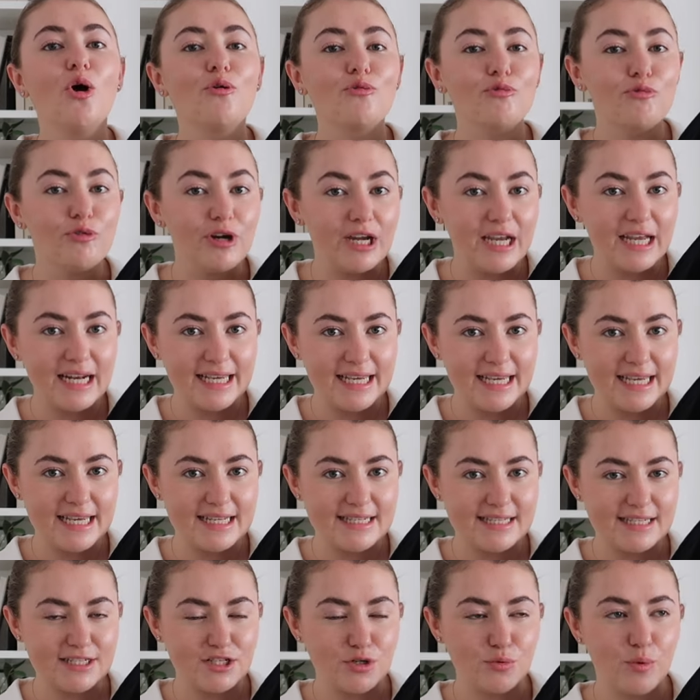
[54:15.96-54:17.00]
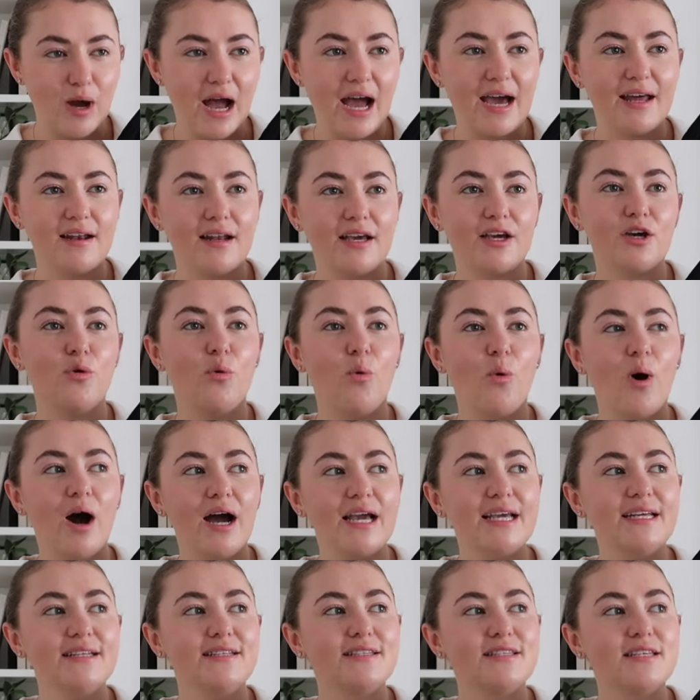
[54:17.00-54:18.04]
really easy to wear, and like
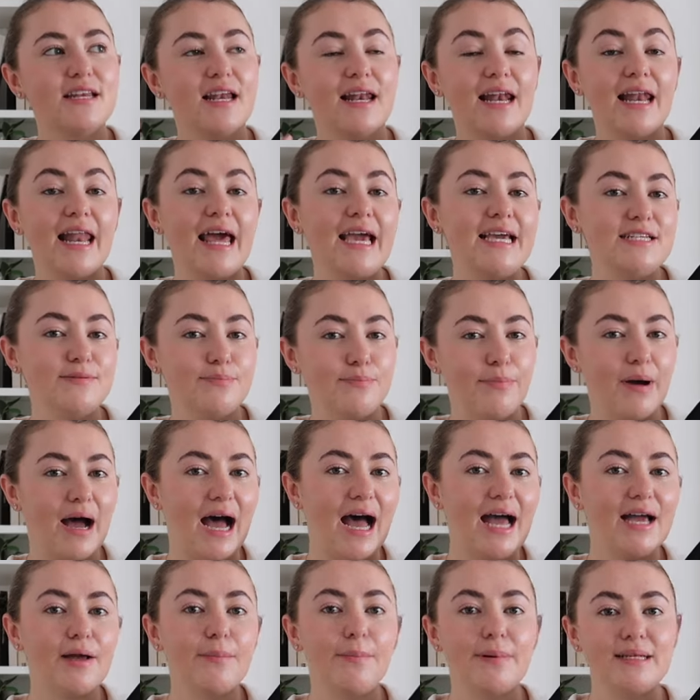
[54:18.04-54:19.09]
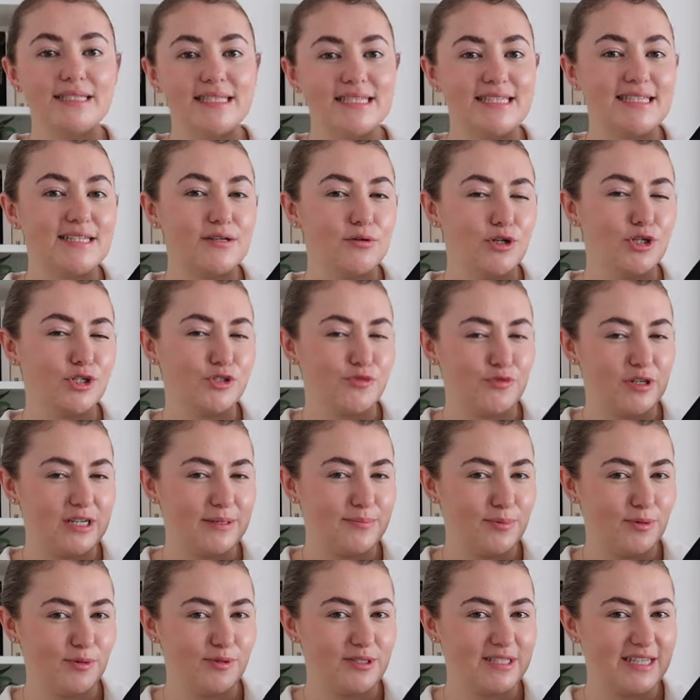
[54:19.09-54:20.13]
quite laid back, but still looks really
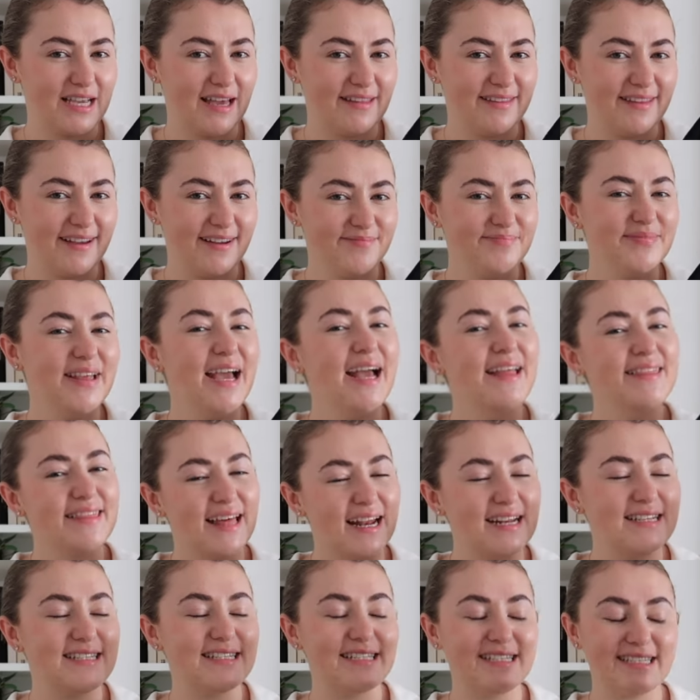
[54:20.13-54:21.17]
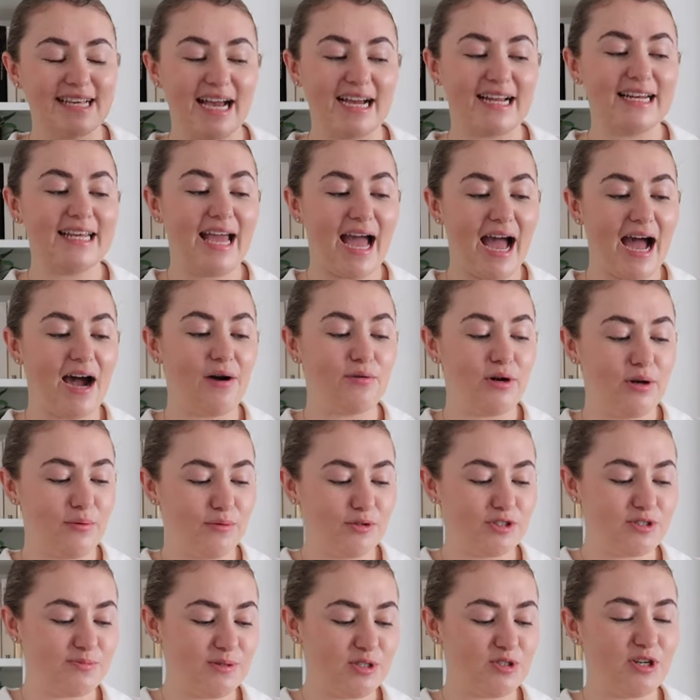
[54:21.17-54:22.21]
pulled together. That is exactly how I
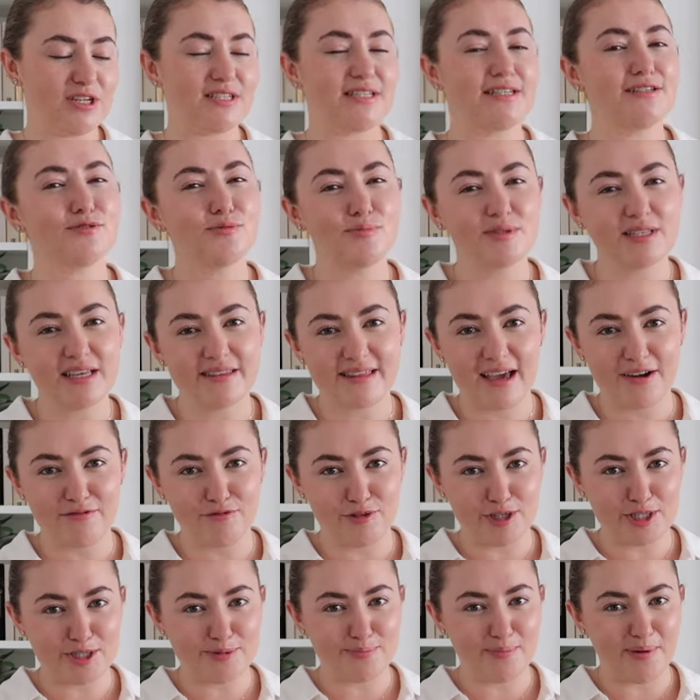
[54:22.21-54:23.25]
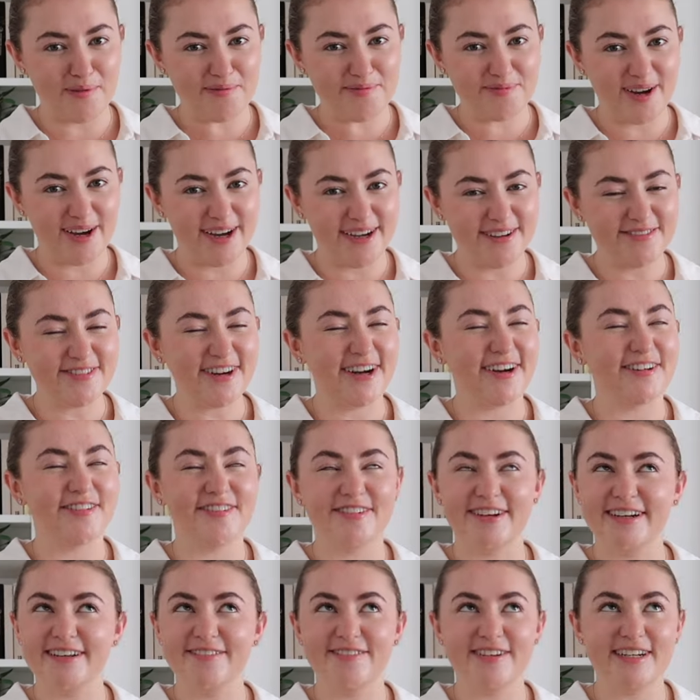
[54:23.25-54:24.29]
want to be dressing. It's almost like that rich mum vibe. I
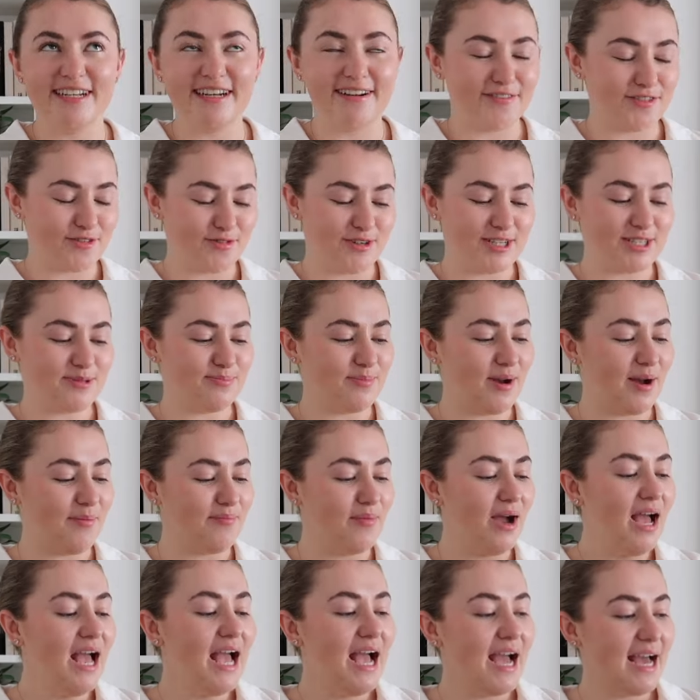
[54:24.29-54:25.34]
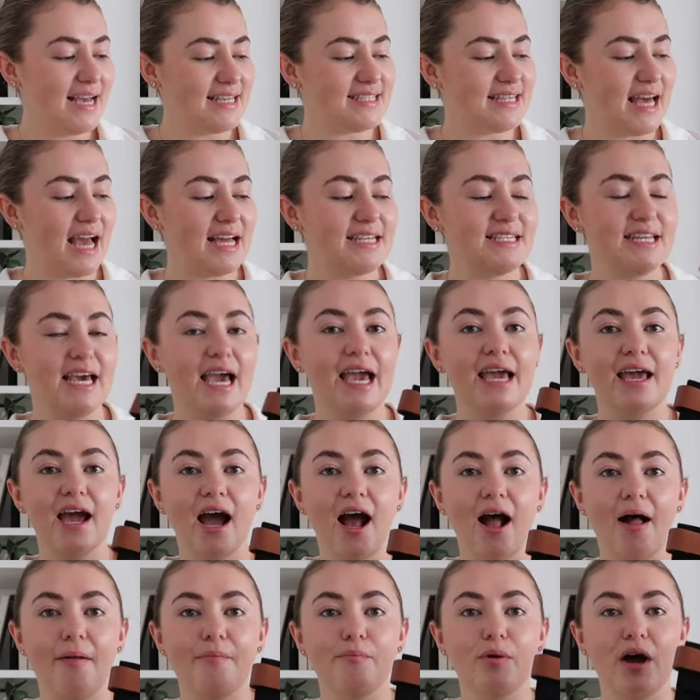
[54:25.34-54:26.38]
really, really love the rich mum aesthetic.
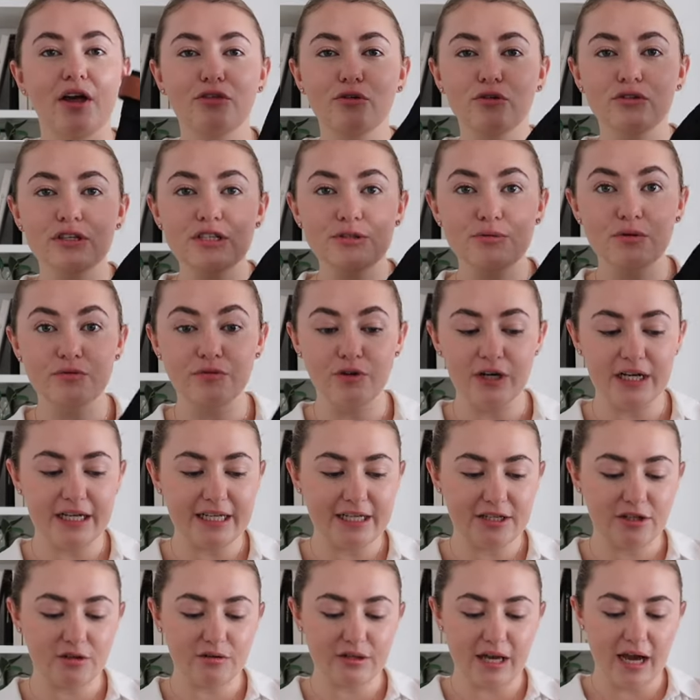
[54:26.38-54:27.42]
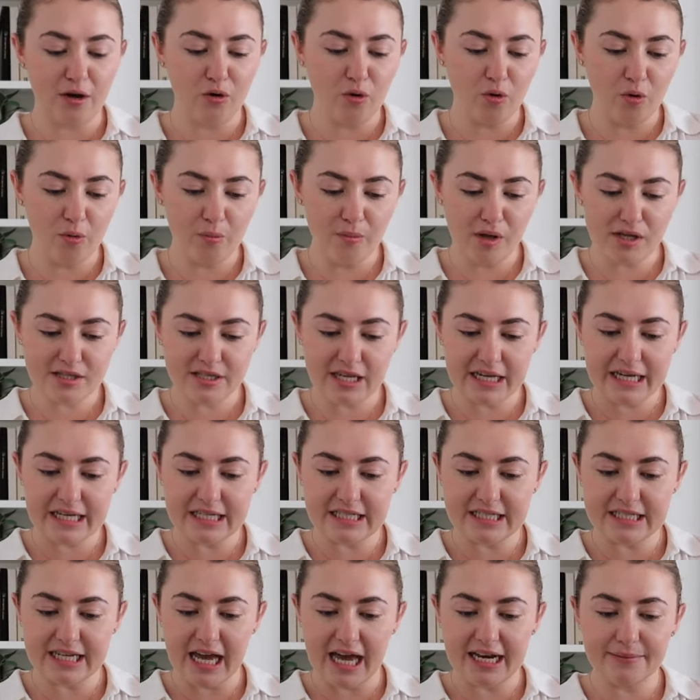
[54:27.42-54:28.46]
Um, but I thought these were really cute. They're almost like a
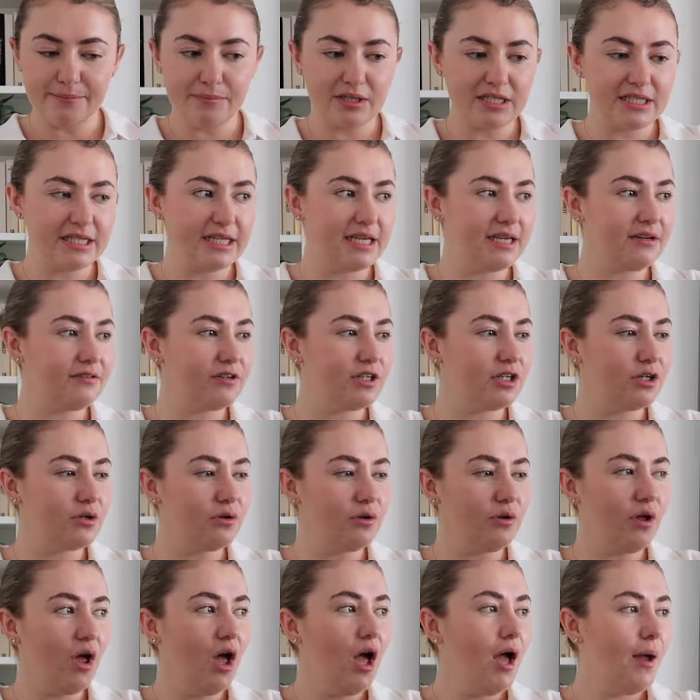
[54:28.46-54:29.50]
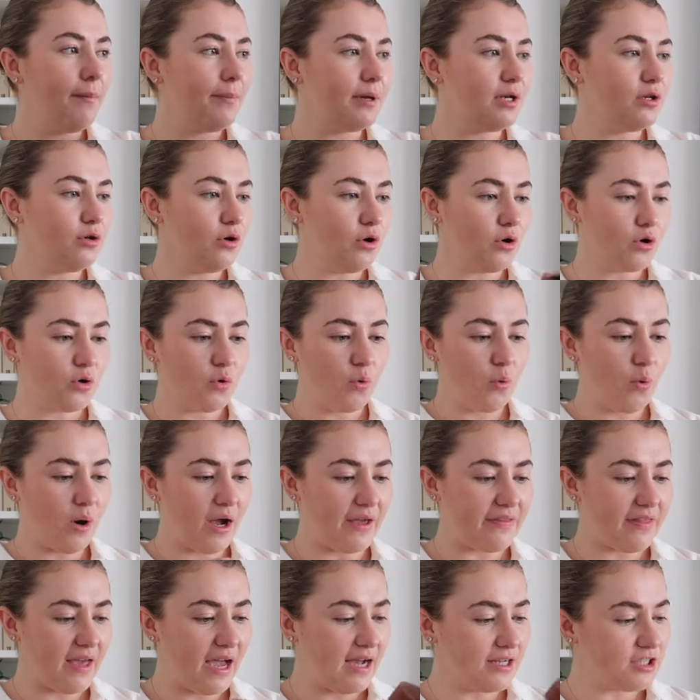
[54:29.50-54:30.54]
denim material, but not
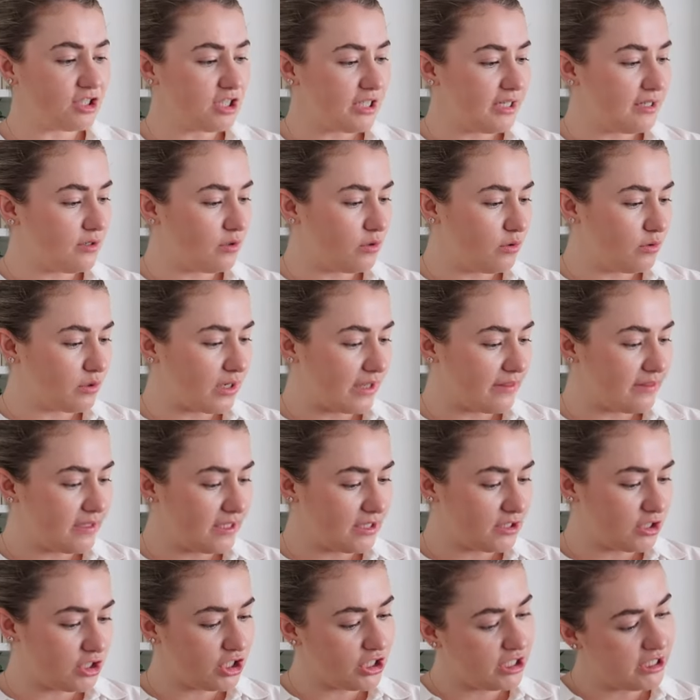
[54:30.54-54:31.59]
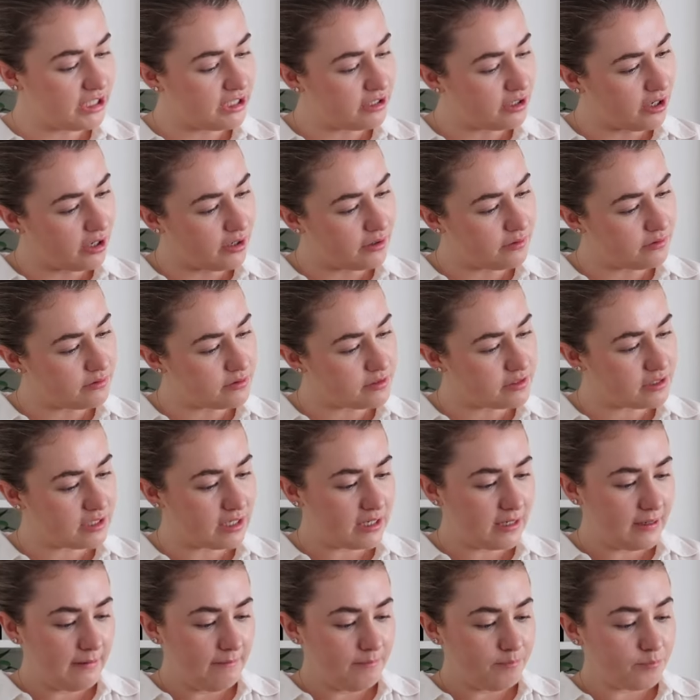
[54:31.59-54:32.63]
quite. They're actually called, I think, chinos.
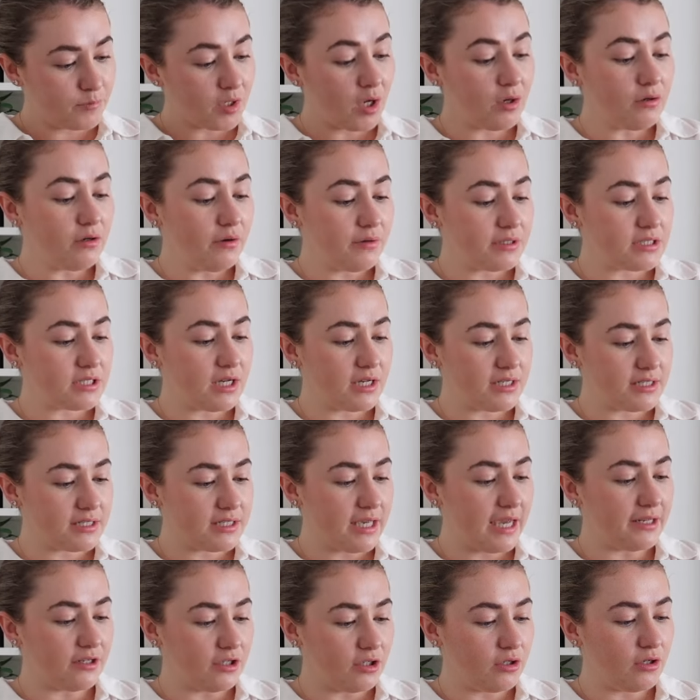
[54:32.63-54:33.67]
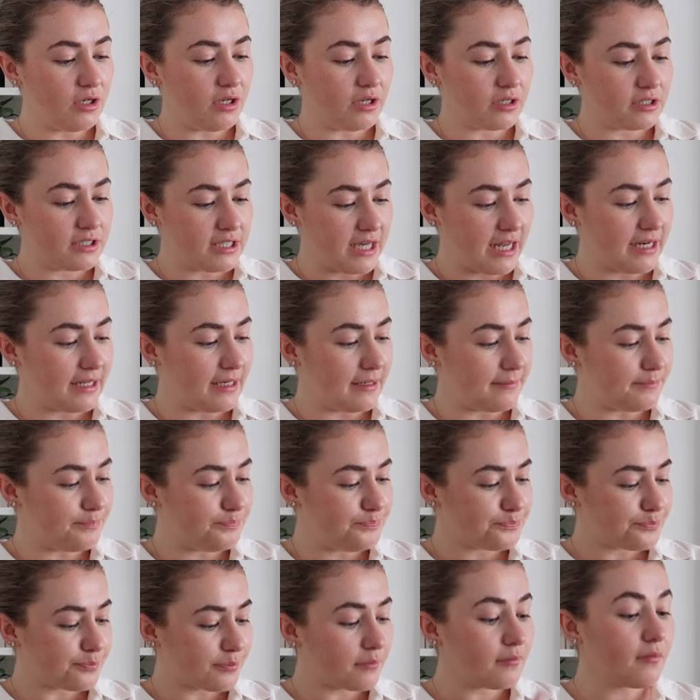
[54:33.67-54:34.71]
Oh no, it does say New Look denim.
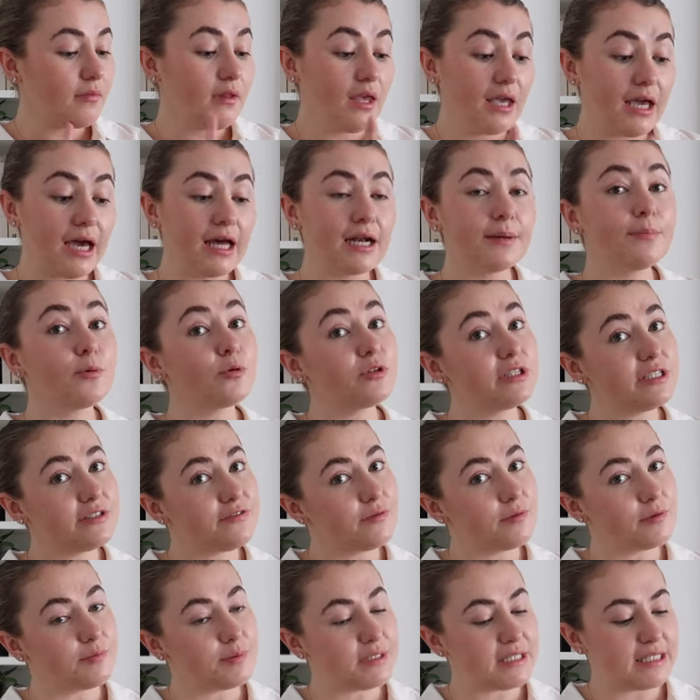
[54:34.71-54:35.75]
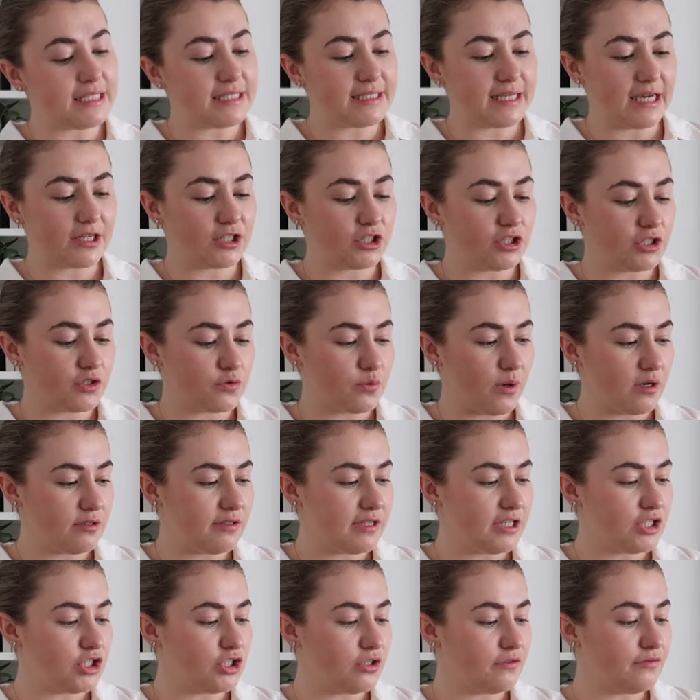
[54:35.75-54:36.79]
And I bought these from the petite section as well, so
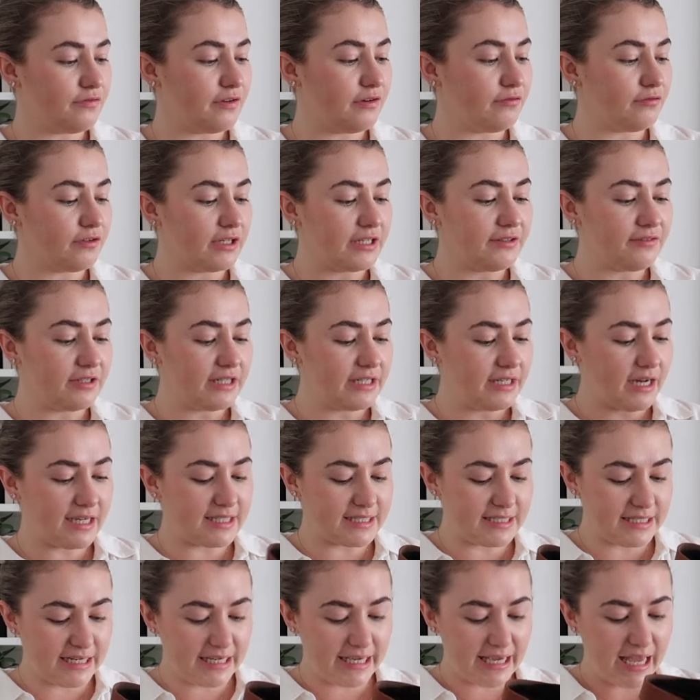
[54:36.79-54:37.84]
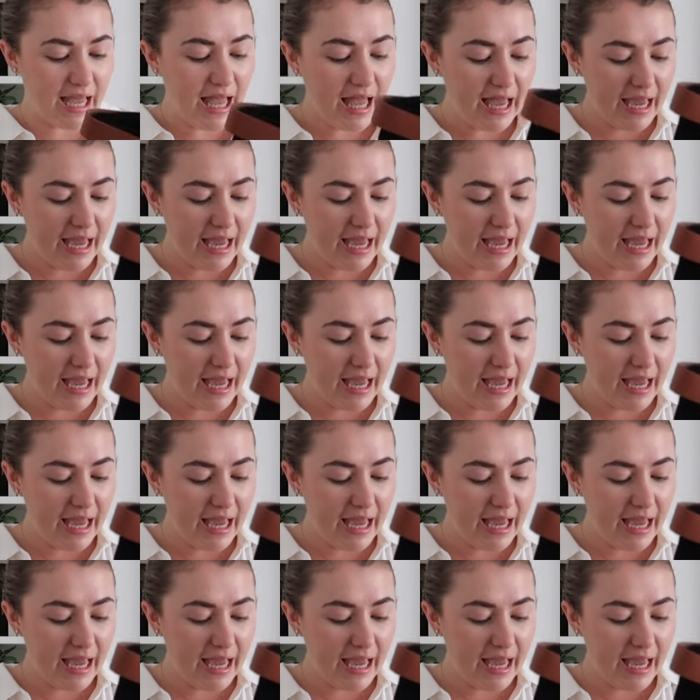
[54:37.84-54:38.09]
they should fit really, really nicely